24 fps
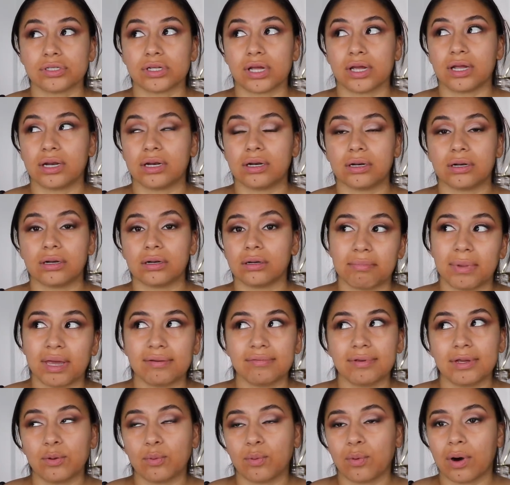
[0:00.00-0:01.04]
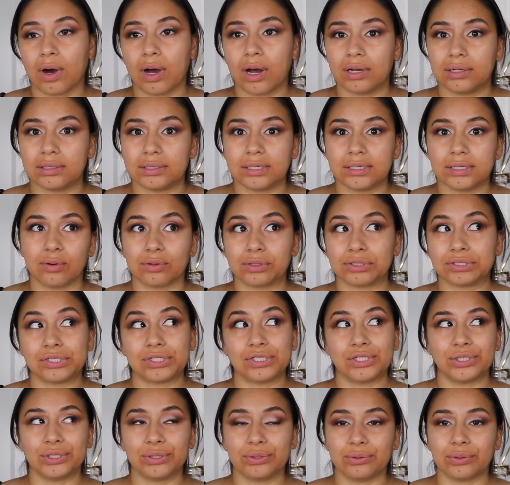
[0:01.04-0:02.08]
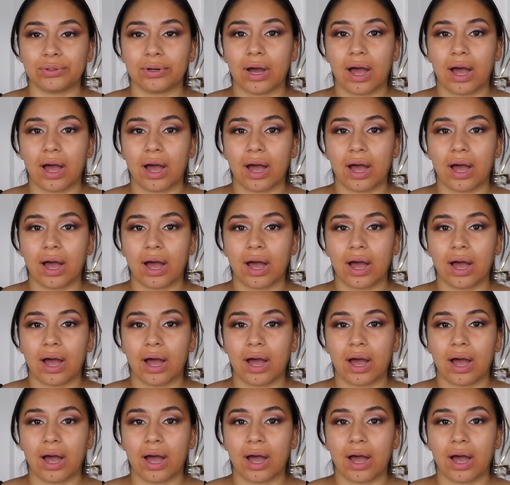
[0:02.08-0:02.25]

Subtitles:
and maybe one or two